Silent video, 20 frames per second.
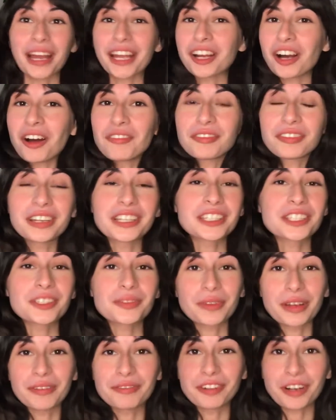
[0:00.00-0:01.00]

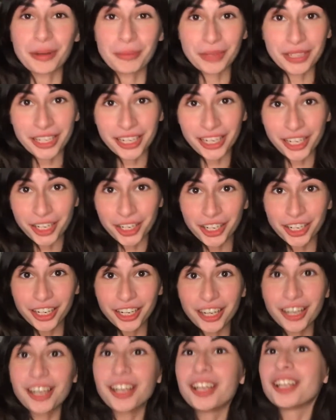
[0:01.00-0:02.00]
confidence went from
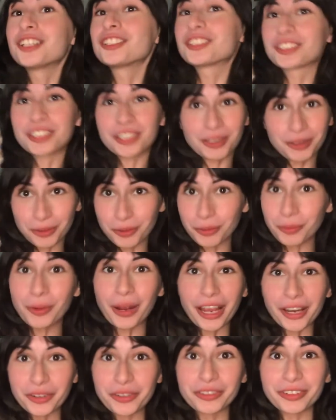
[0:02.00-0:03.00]
here to
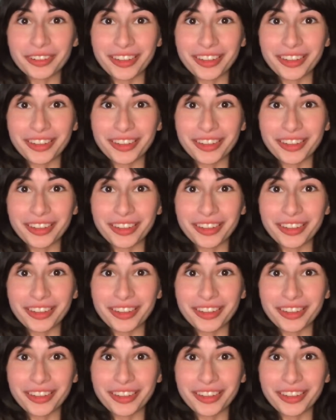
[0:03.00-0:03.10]
way over